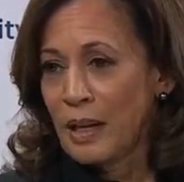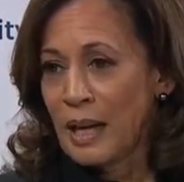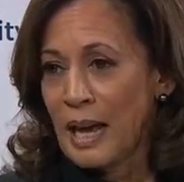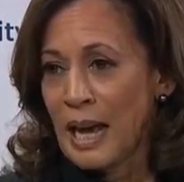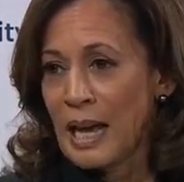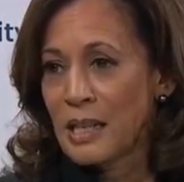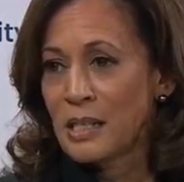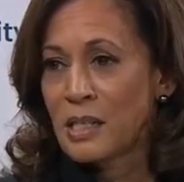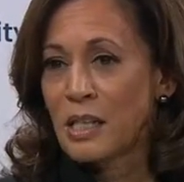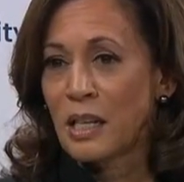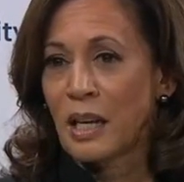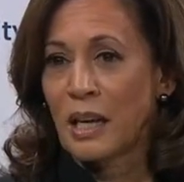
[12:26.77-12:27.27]

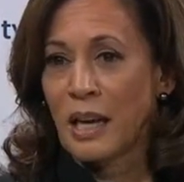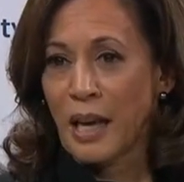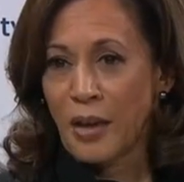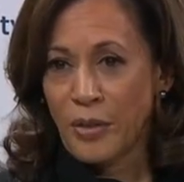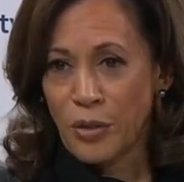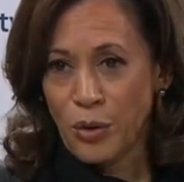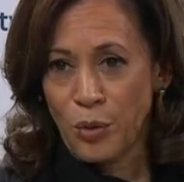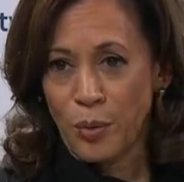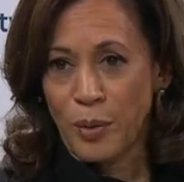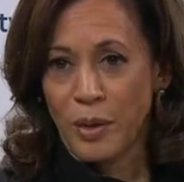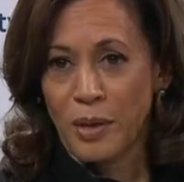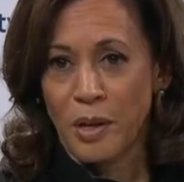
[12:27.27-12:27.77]
And
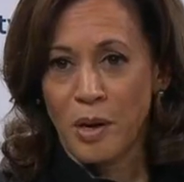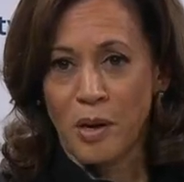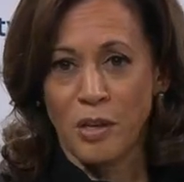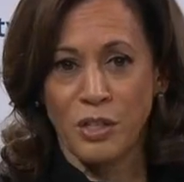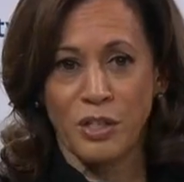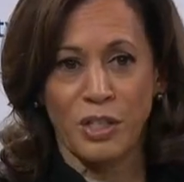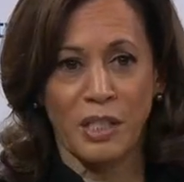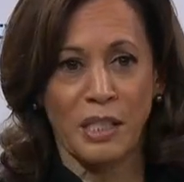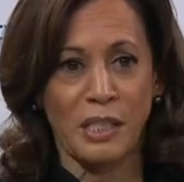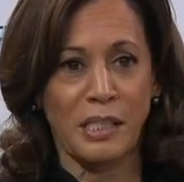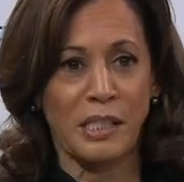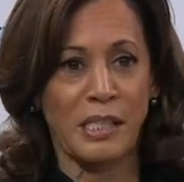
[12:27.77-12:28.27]
together with our
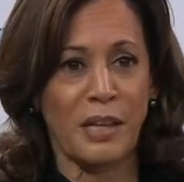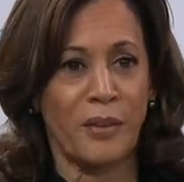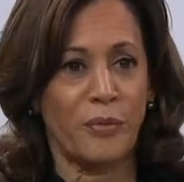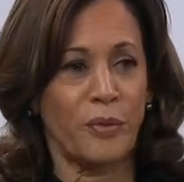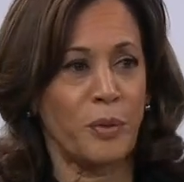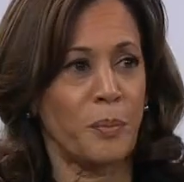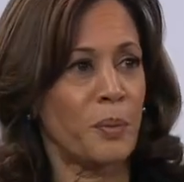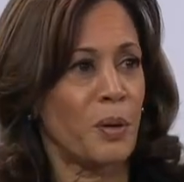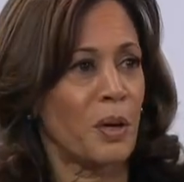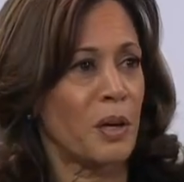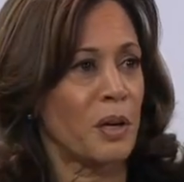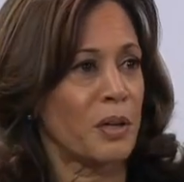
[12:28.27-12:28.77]

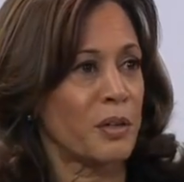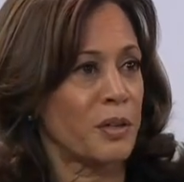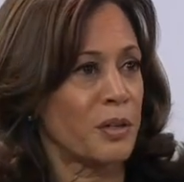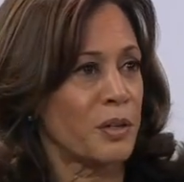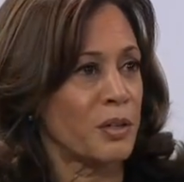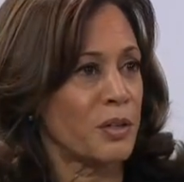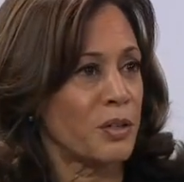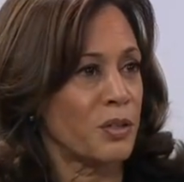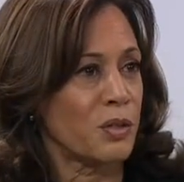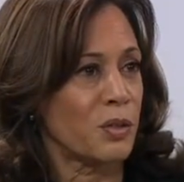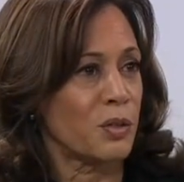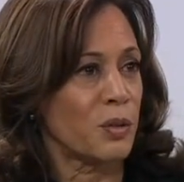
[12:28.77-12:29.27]
G7
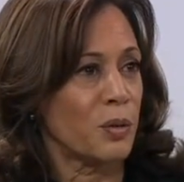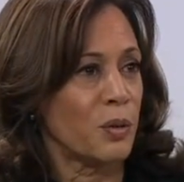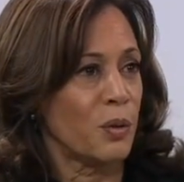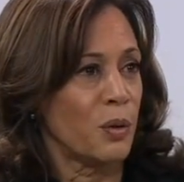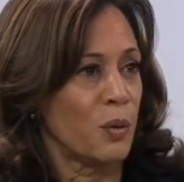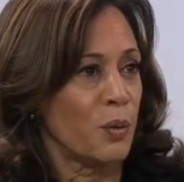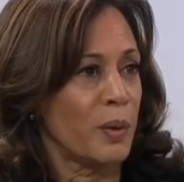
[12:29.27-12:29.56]
partners,